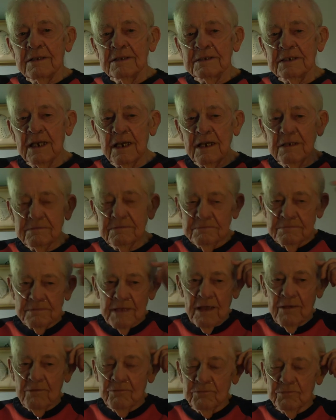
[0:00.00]
Yeah, yeah
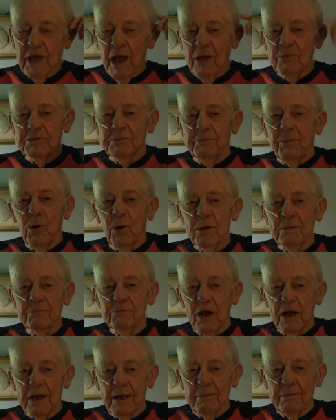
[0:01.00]
um, I was born and
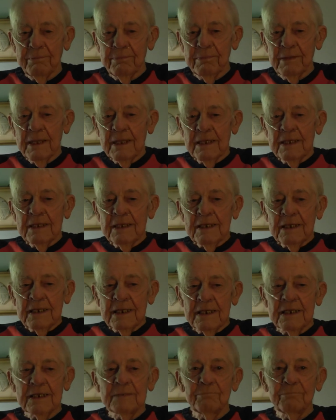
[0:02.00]
brought up
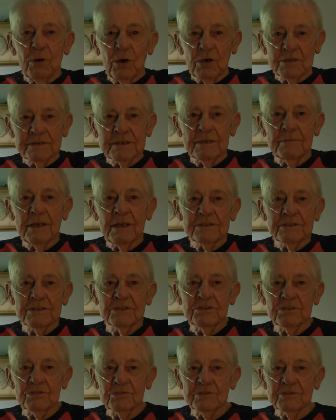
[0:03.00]
in Boston,
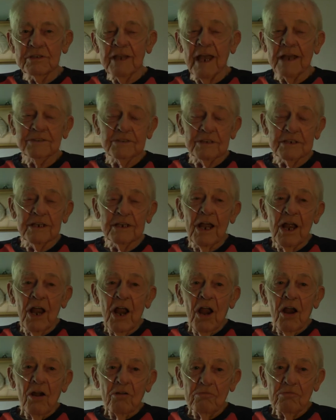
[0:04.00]
Massachusetts, actually
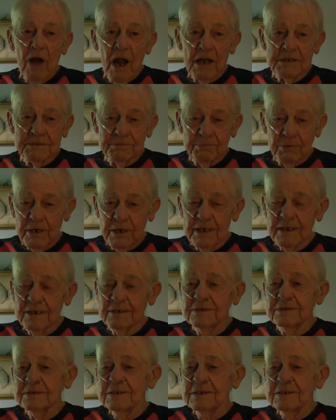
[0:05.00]
Roxbury.